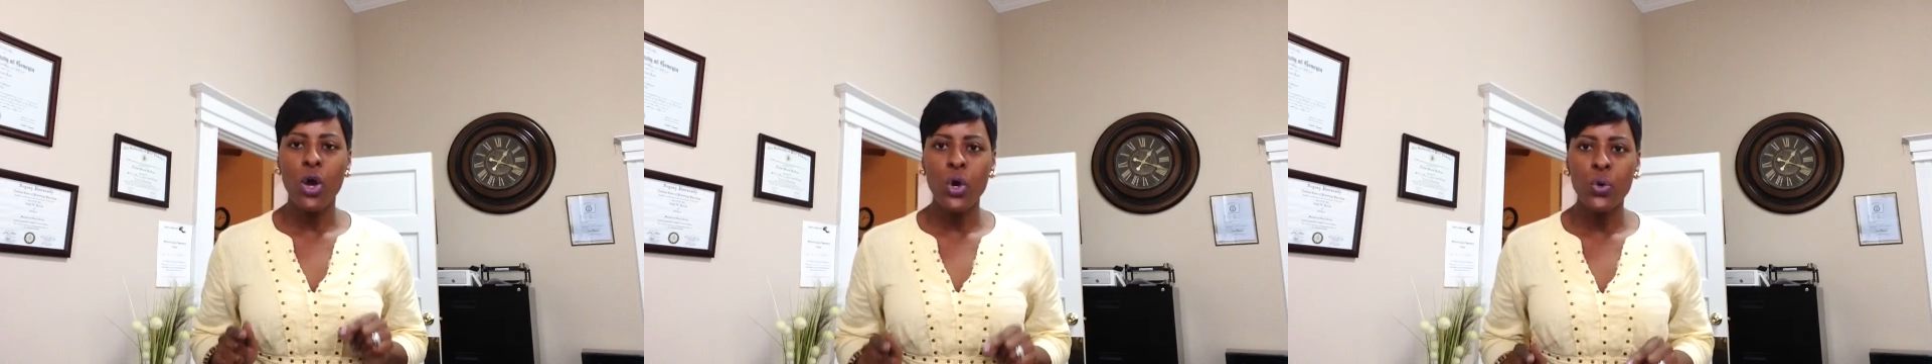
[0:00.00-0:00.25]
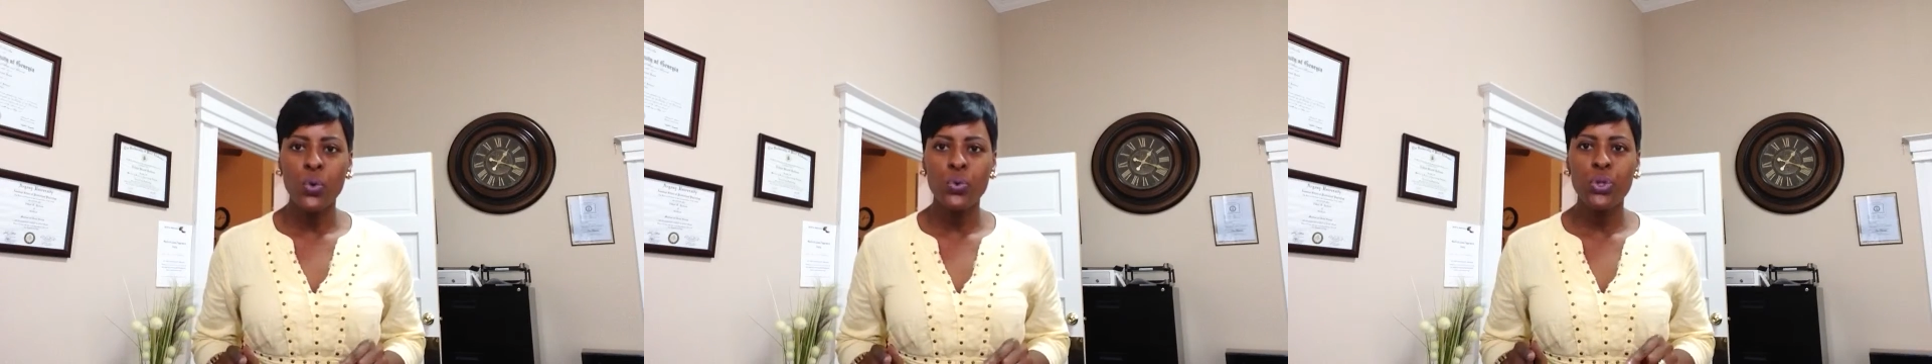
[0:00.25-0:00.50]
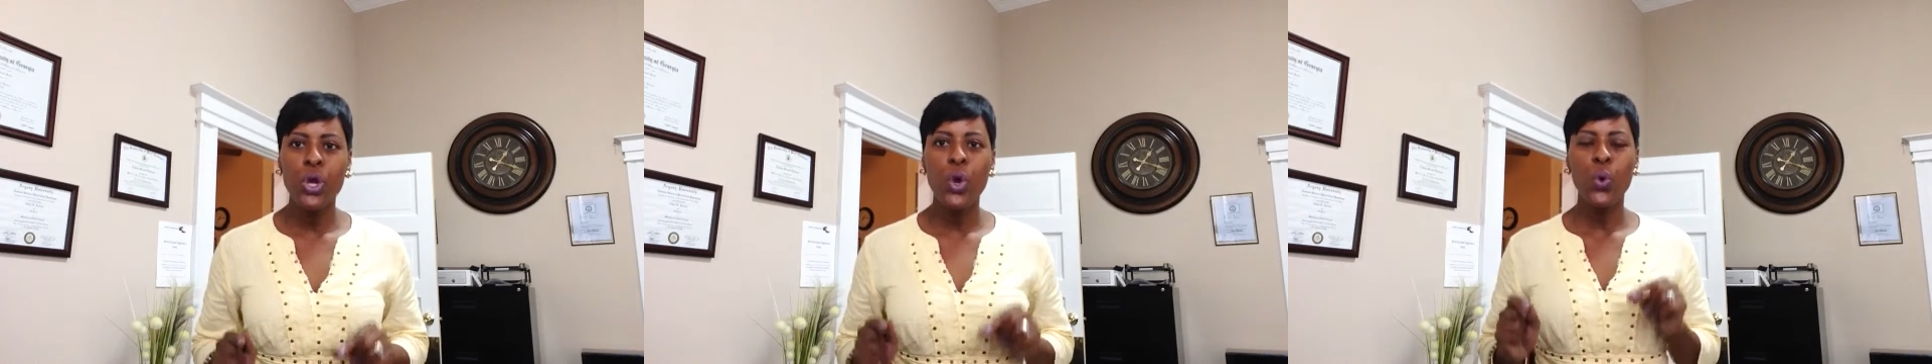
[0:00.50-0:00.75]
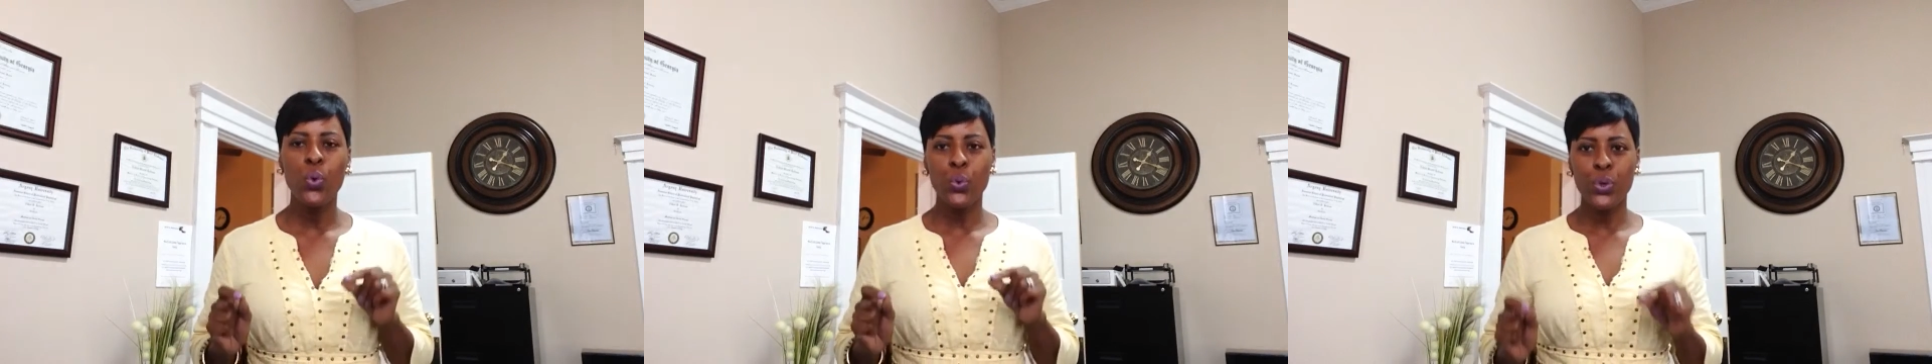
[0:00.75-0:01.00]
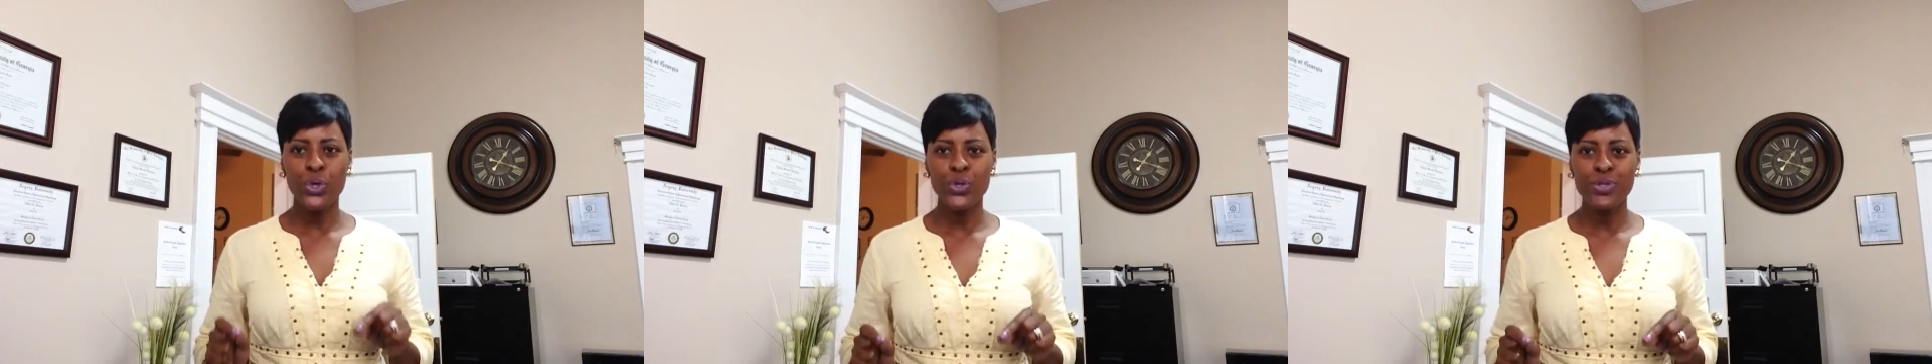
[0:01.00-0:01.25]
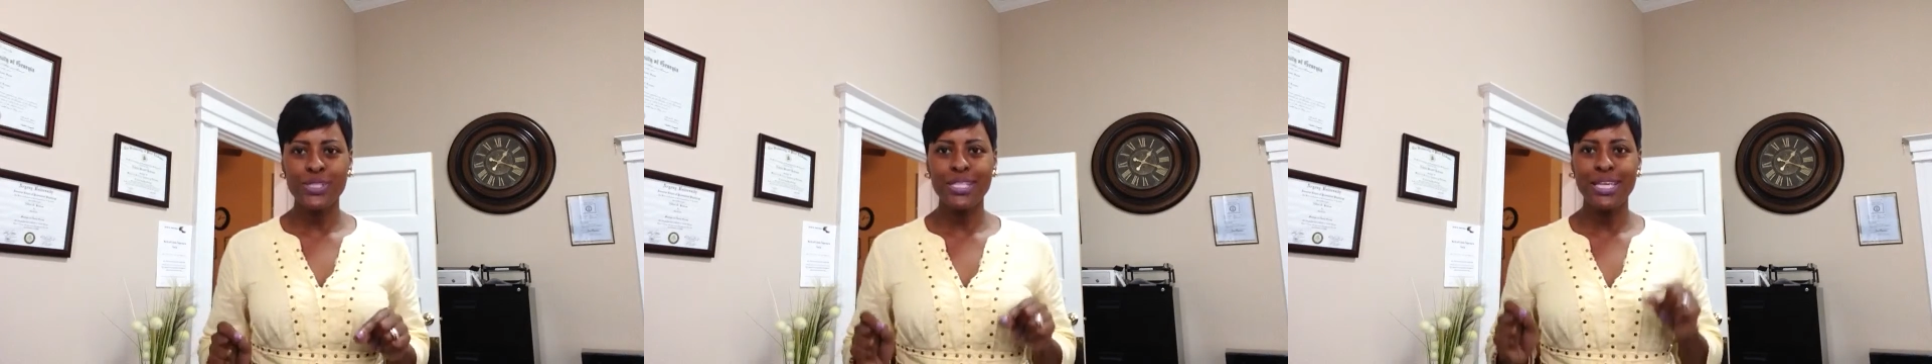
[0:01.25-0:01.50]
own
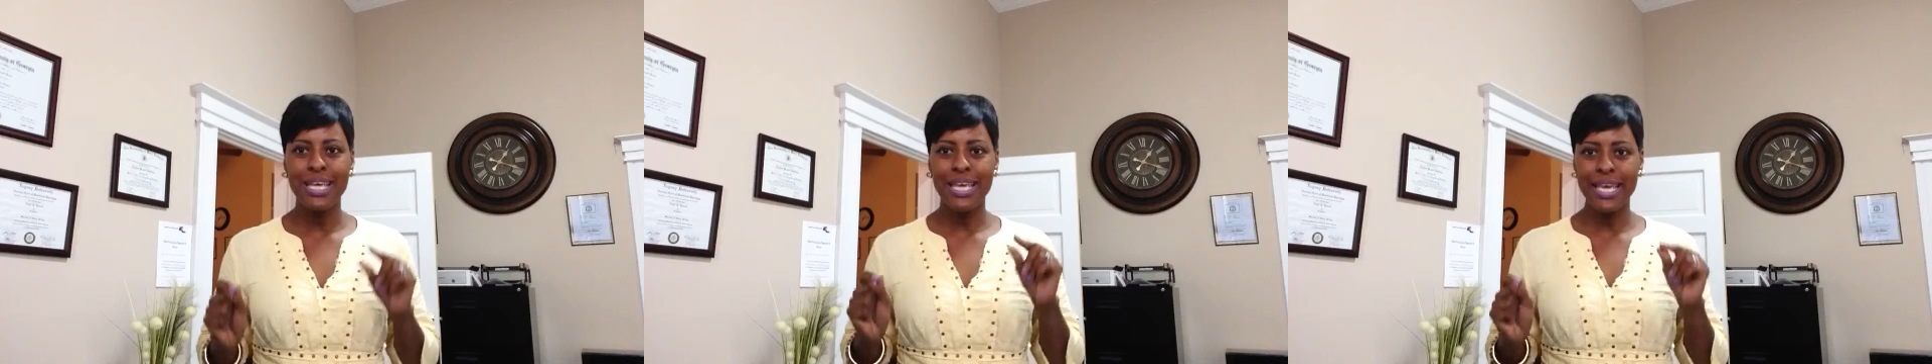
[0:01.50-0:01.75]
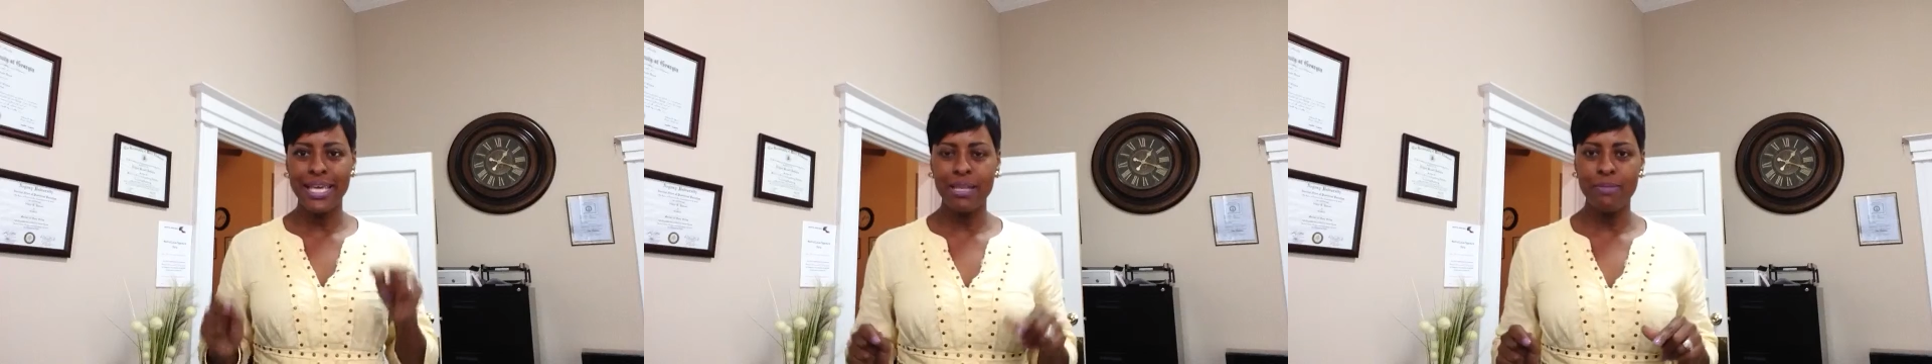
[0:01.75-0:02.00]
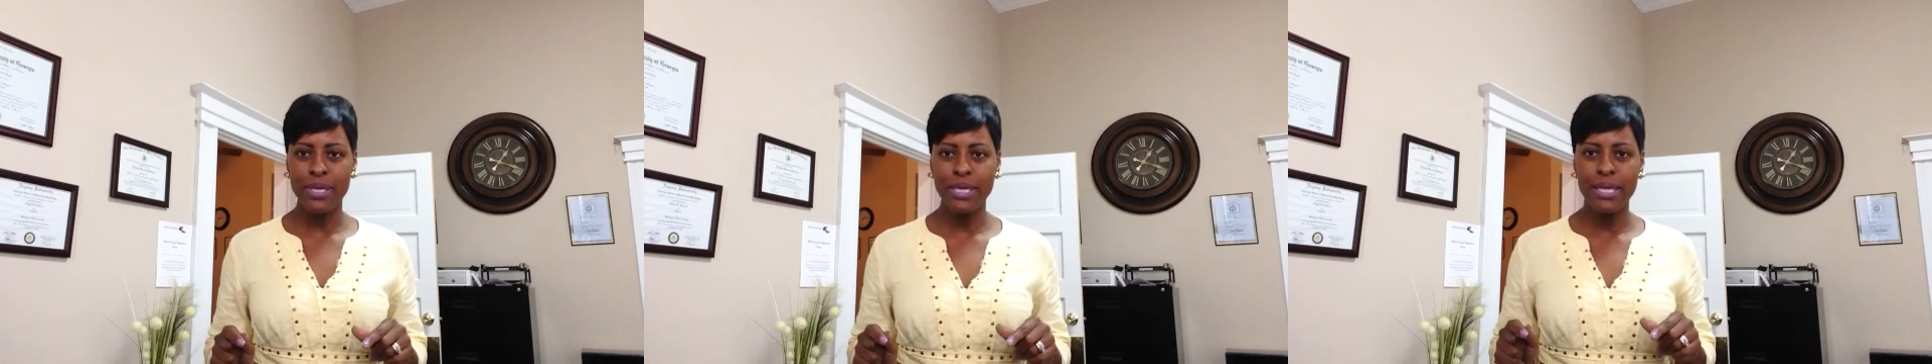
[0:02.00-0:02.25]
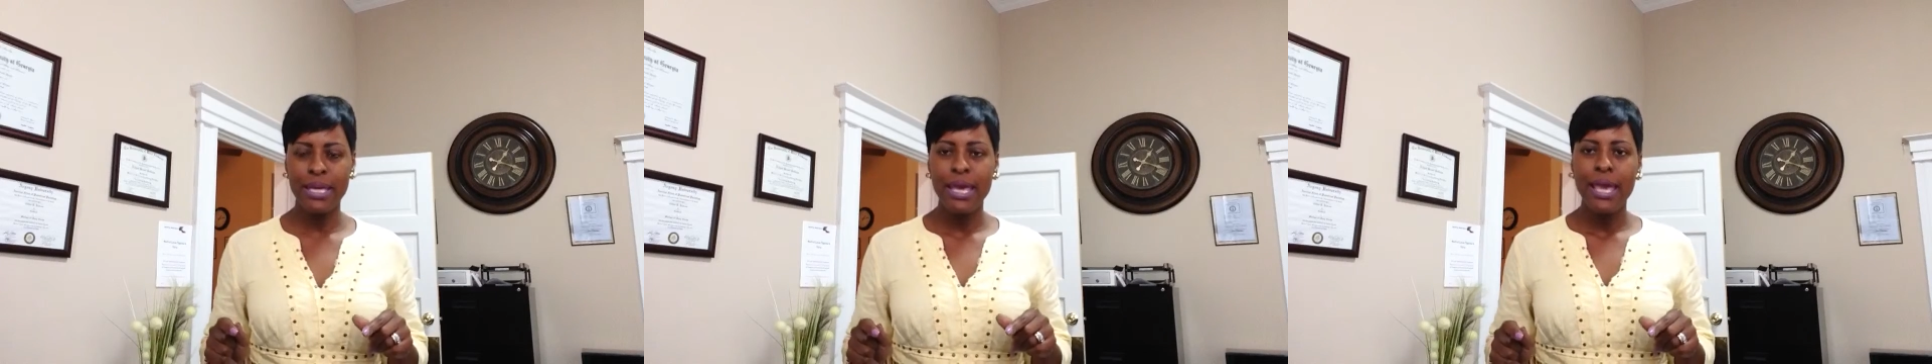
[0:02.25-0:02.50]
worst enemy.